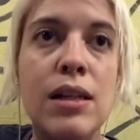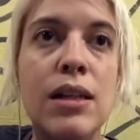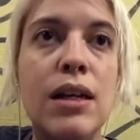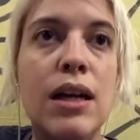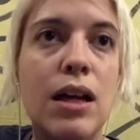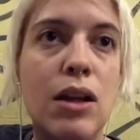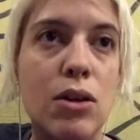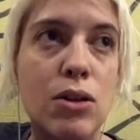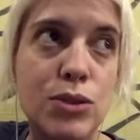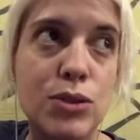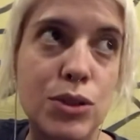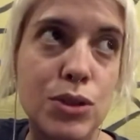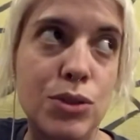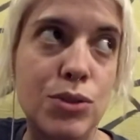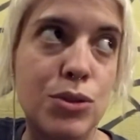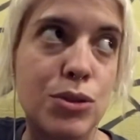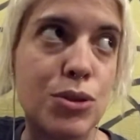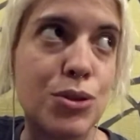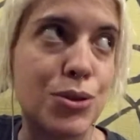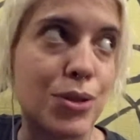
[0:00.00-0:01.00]
And also
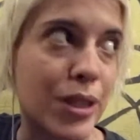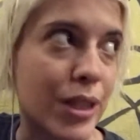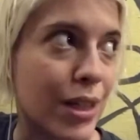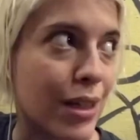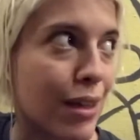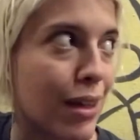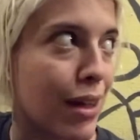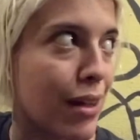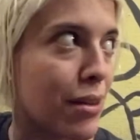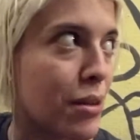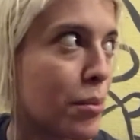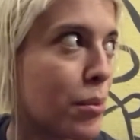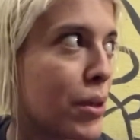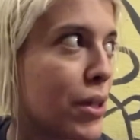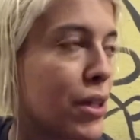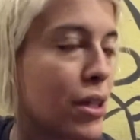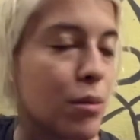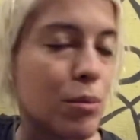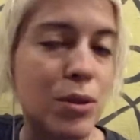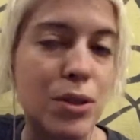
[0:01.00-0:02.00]
to try and get the
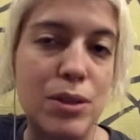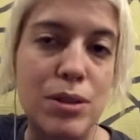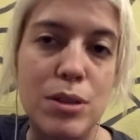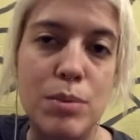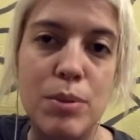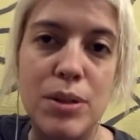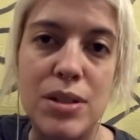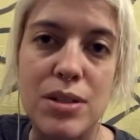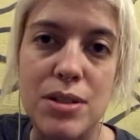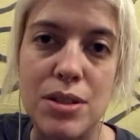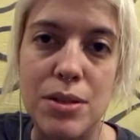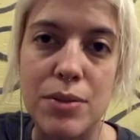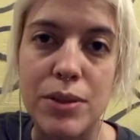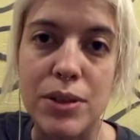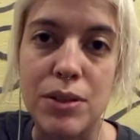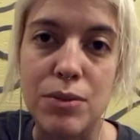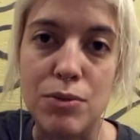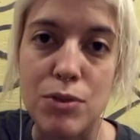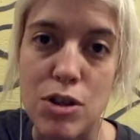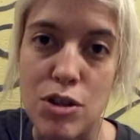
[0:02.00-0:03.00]
money I'm going to spend here
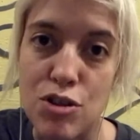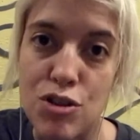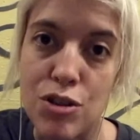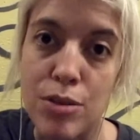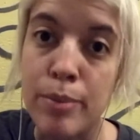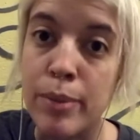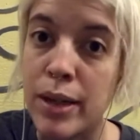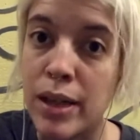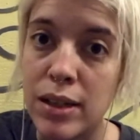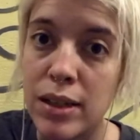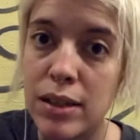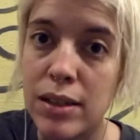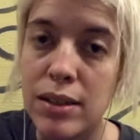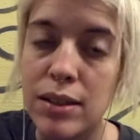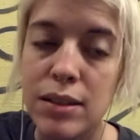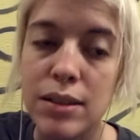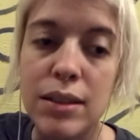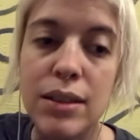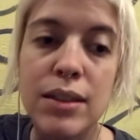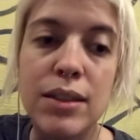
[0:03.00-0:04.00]
in Russia back
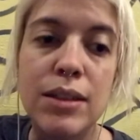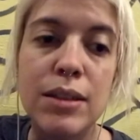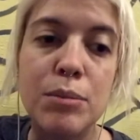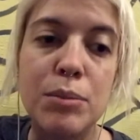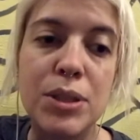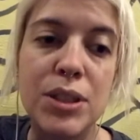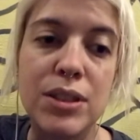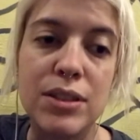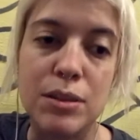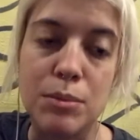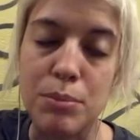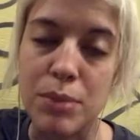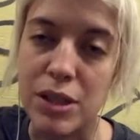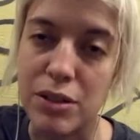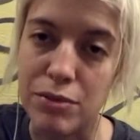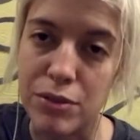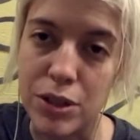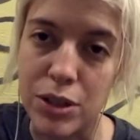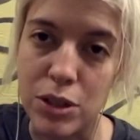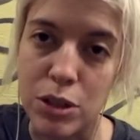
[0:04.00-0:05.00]
because I'm paying
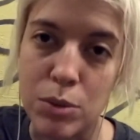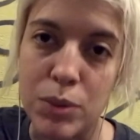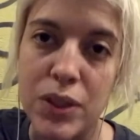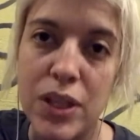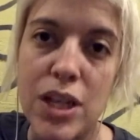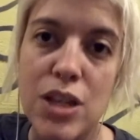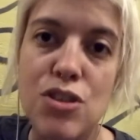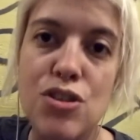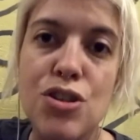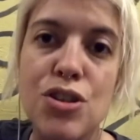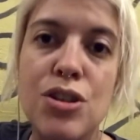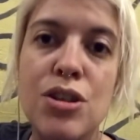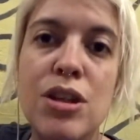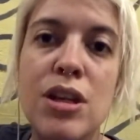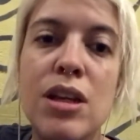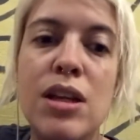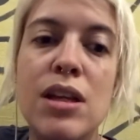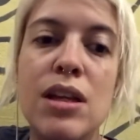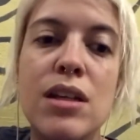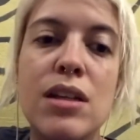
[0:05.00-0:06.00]
for the accommodation.
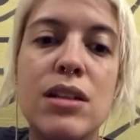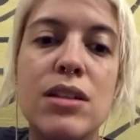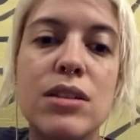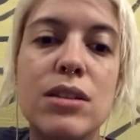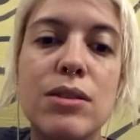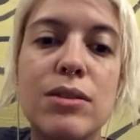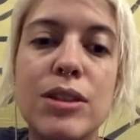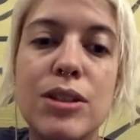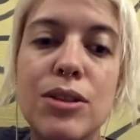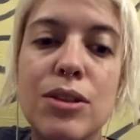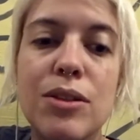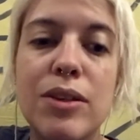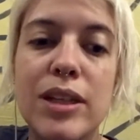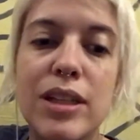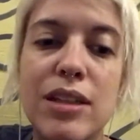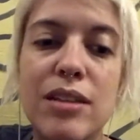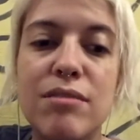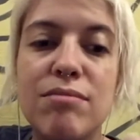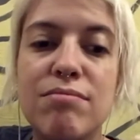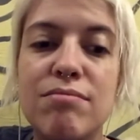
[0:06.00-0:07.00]
So, you know, I
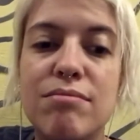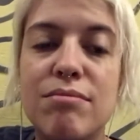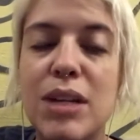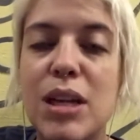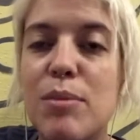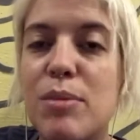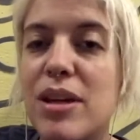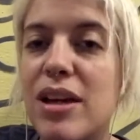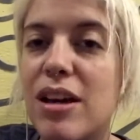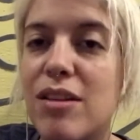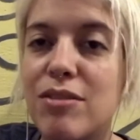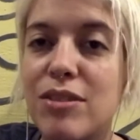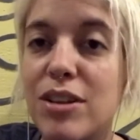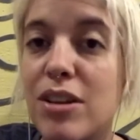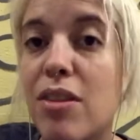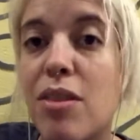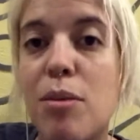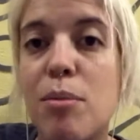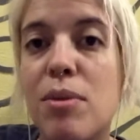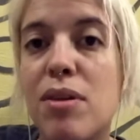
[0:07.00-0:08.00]
can maybe have
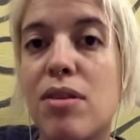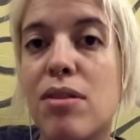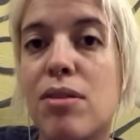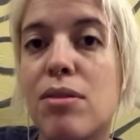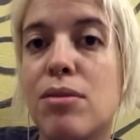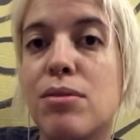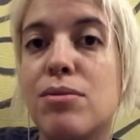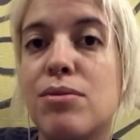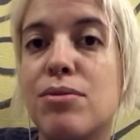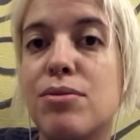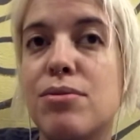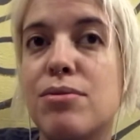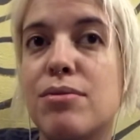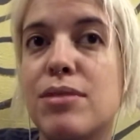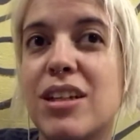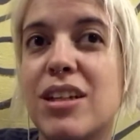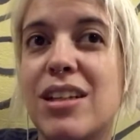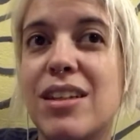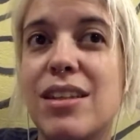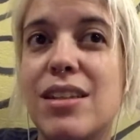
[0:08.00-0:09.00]
another month of
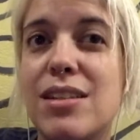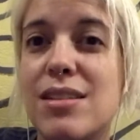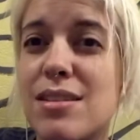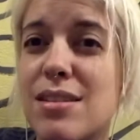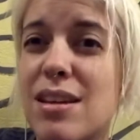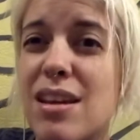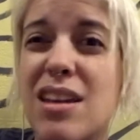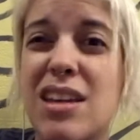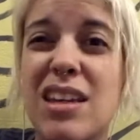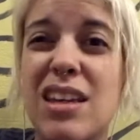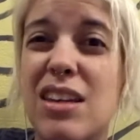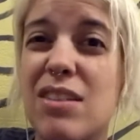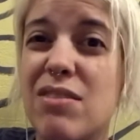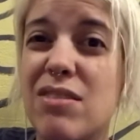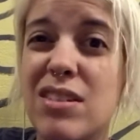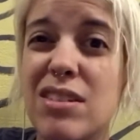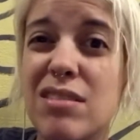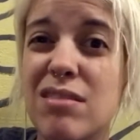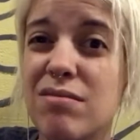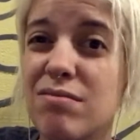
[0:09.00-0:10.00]
at least staying
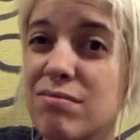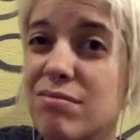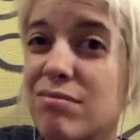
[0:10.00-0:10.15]
even.